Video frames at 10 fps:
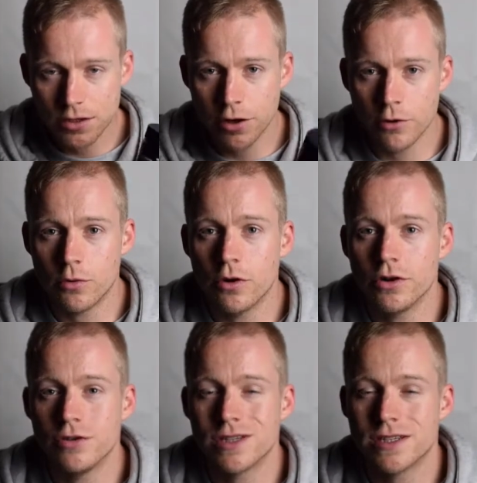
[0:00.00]
Total War
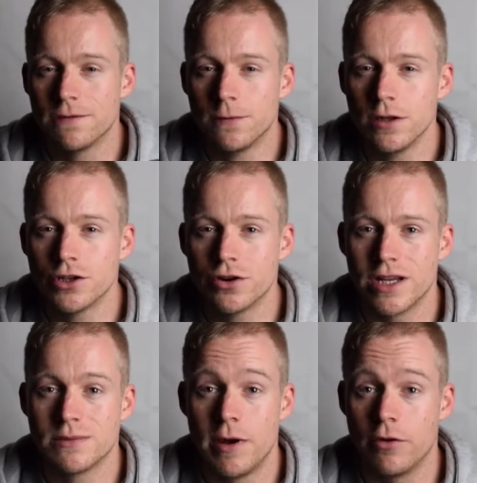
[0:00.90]
uses a fully
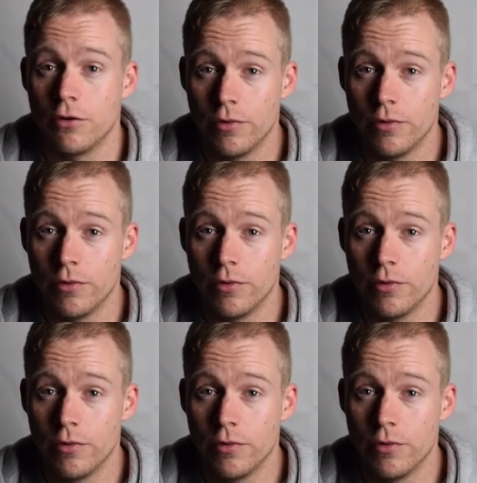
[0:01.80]
transparent,